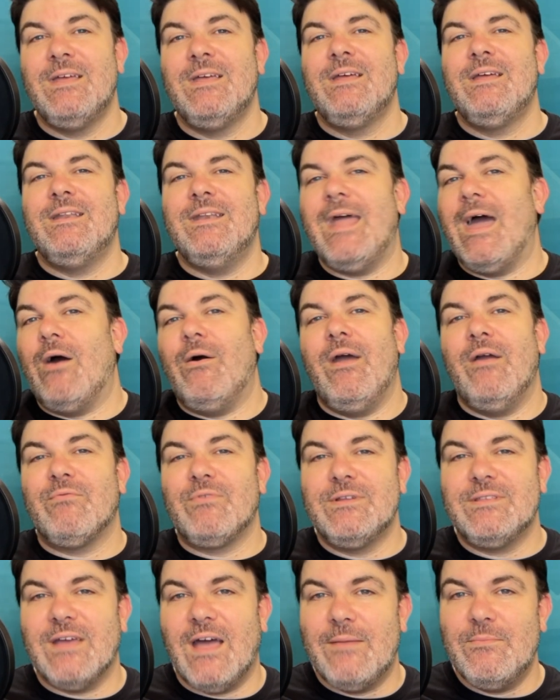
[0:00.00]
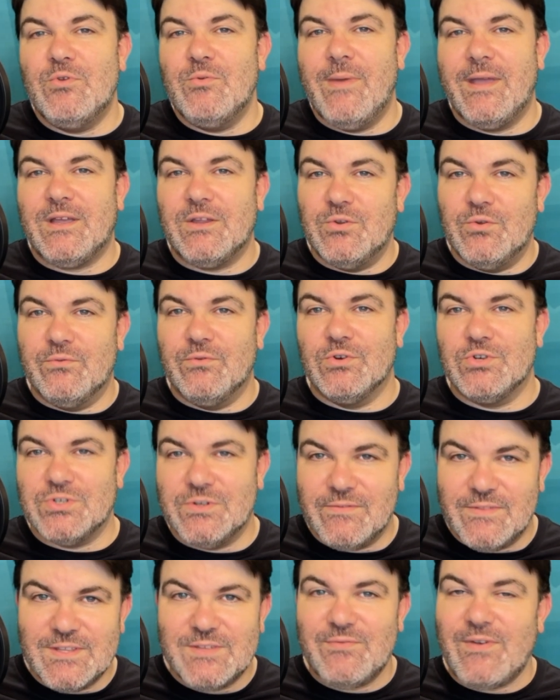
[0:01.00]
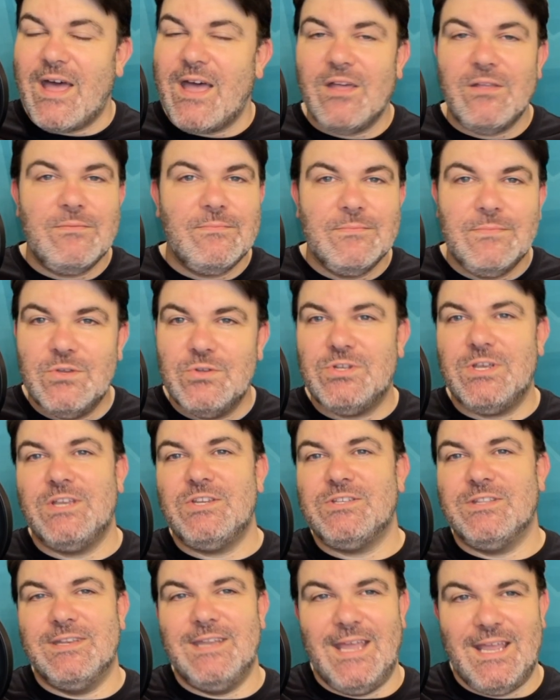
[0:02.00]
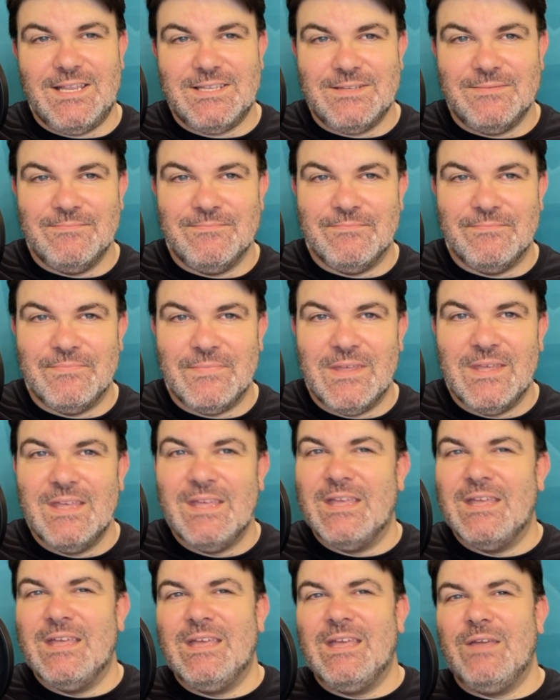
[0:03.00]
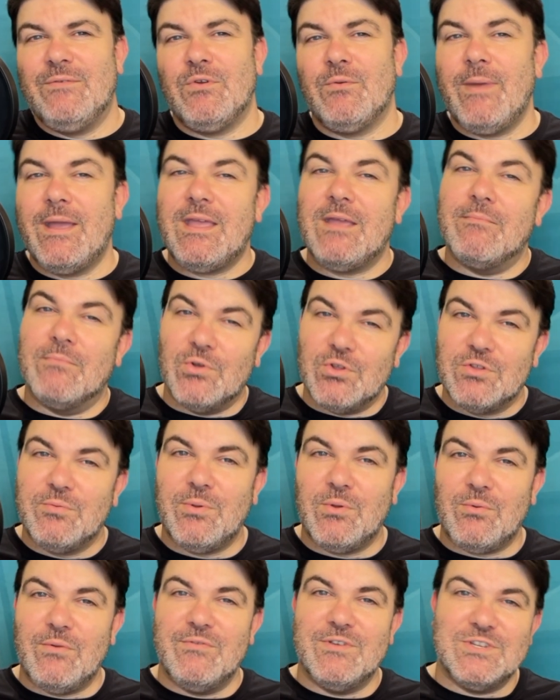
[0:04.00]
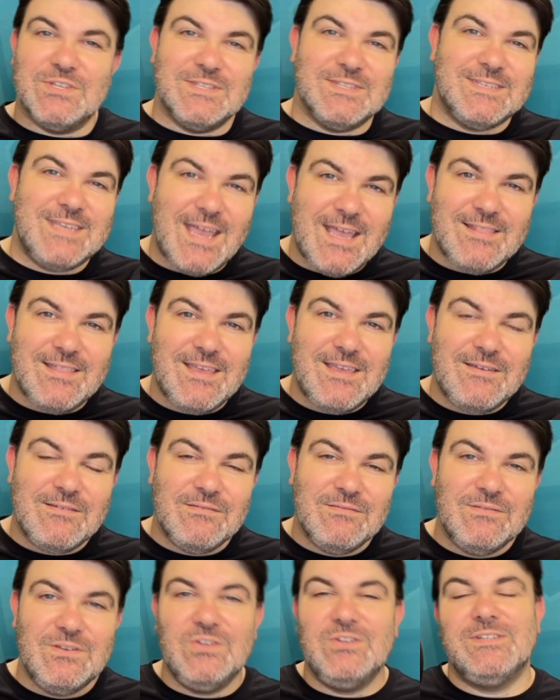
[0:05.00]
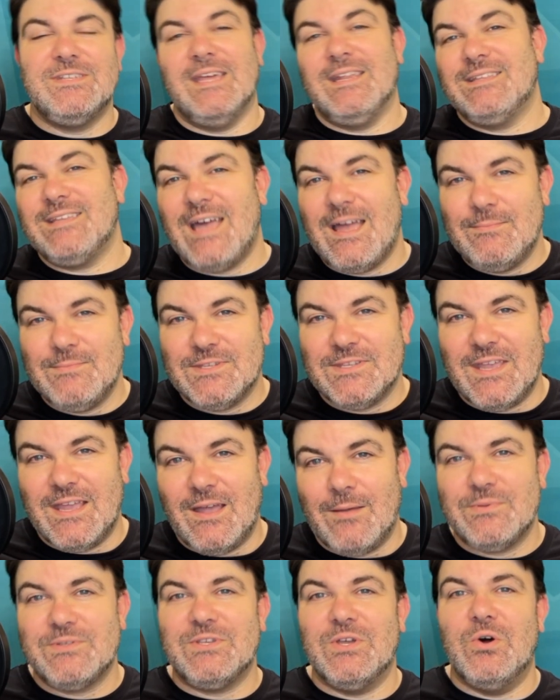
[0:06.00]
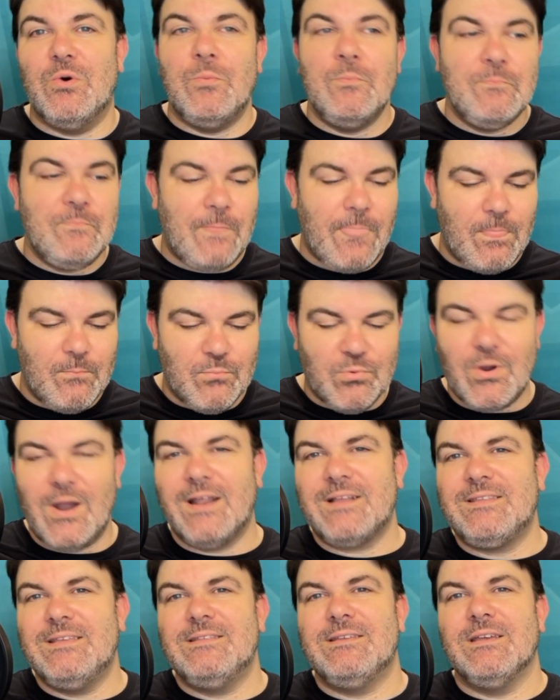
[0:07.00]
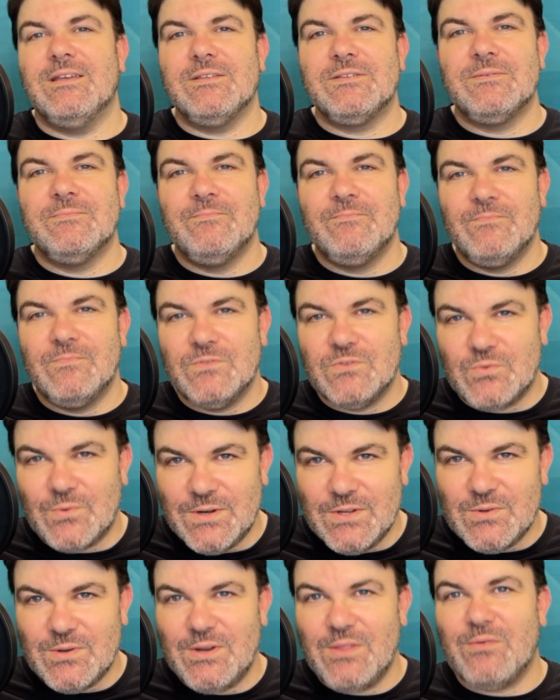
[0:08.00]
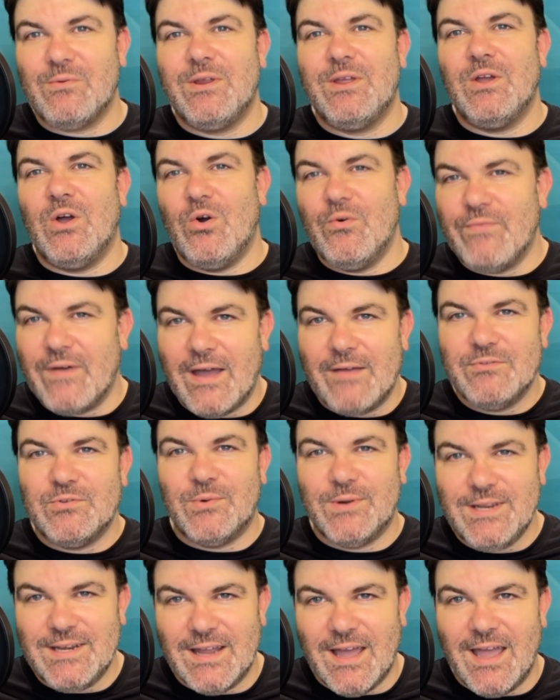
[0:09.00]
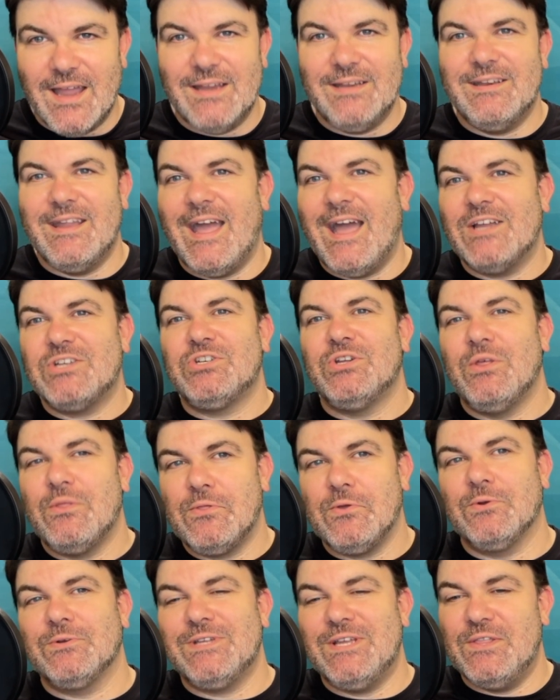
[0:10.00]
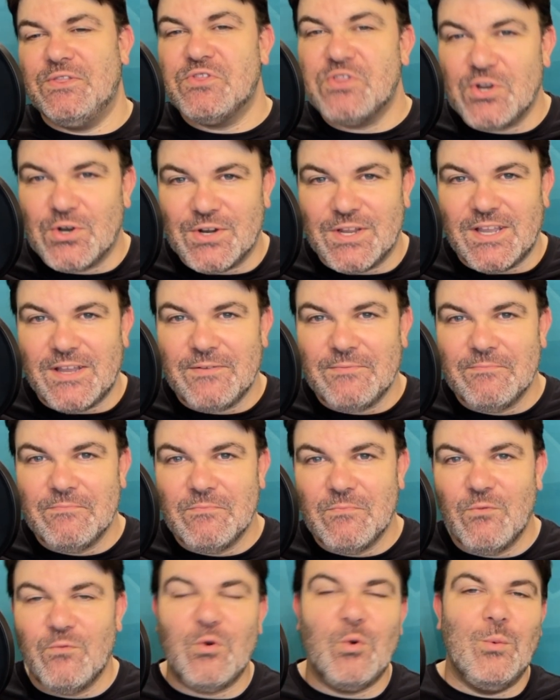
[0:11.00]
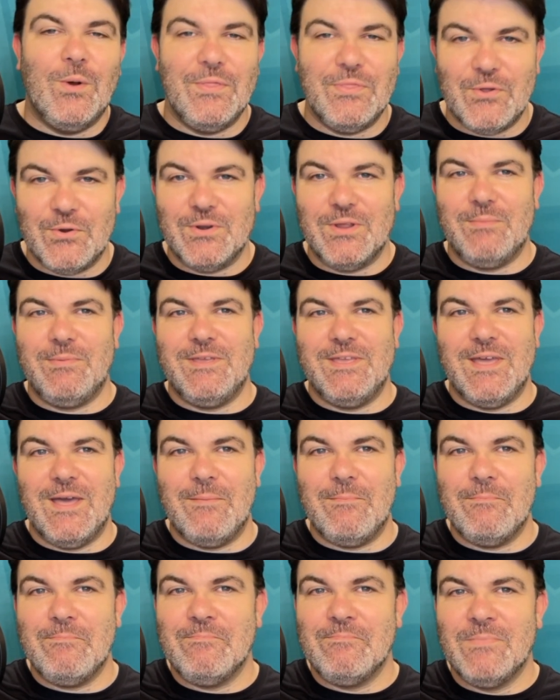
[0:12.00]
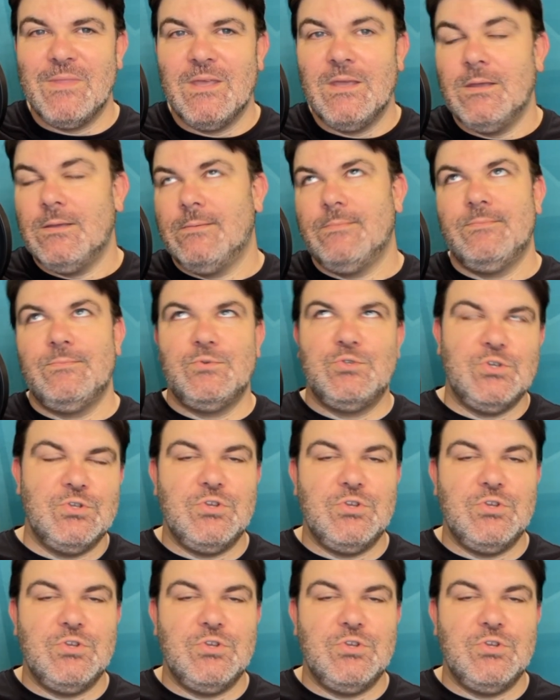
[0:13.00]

Now, every time you make a new version of this file, you change the date. If you're making multiple revisions daily, you just add a timestamp. So Product Details 2023-05-29-1330 for 1:30 p.m. Should